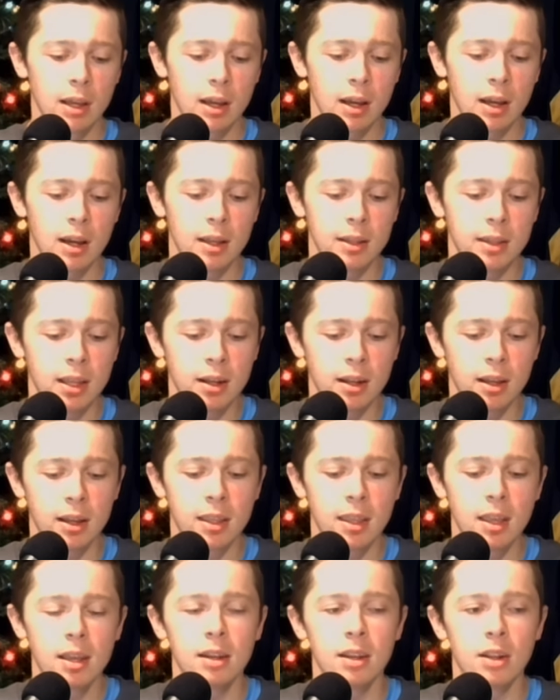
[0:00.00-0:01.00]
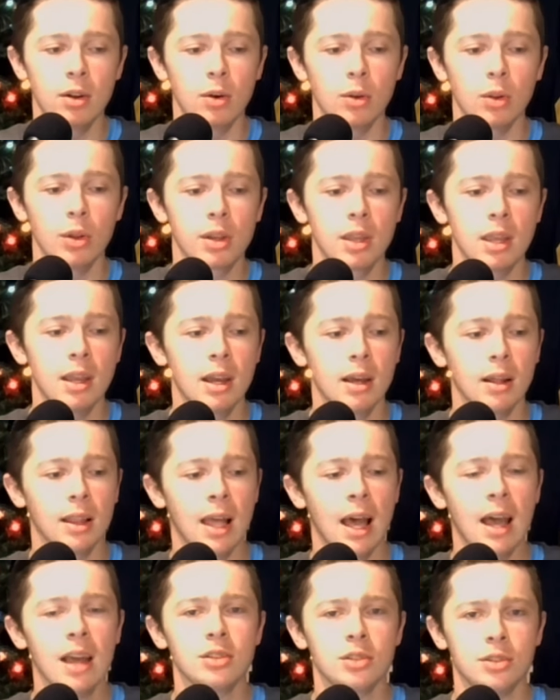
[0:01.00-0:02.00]
And then again, looking at
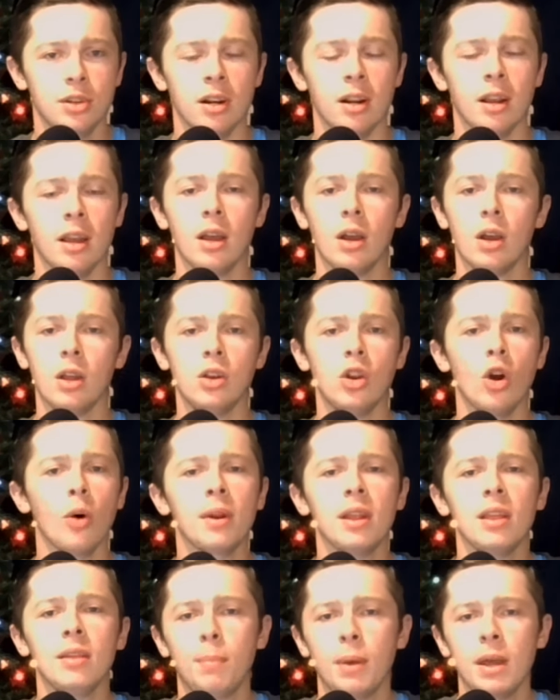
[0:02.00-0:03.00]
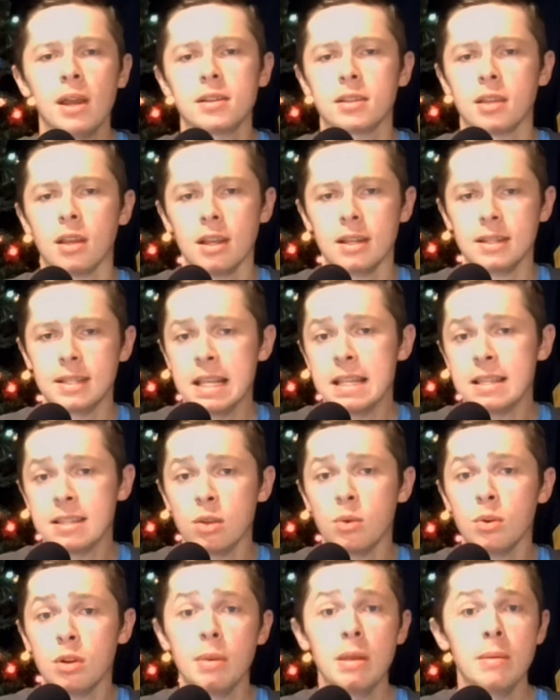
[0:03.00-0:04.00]
last year, nobody picked
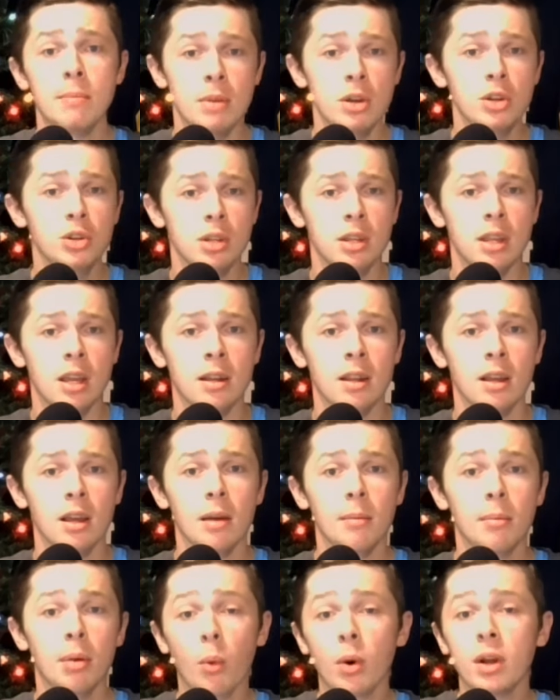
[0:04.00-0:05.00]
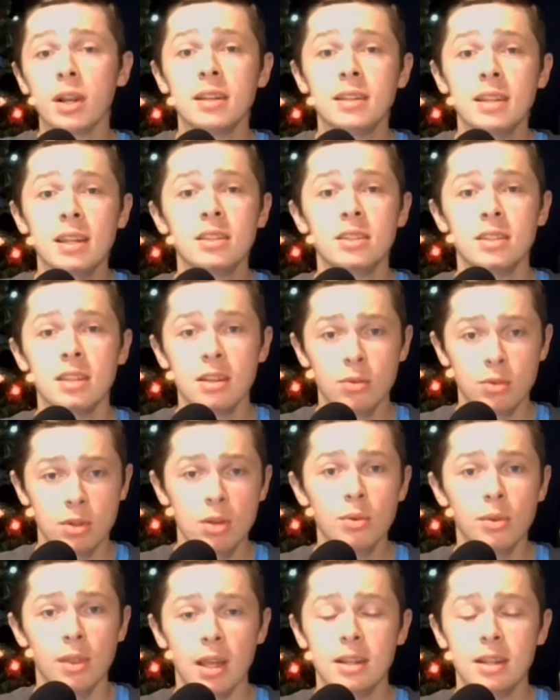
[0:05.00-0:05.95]
TCU to beat Michigan, but what did TCU do?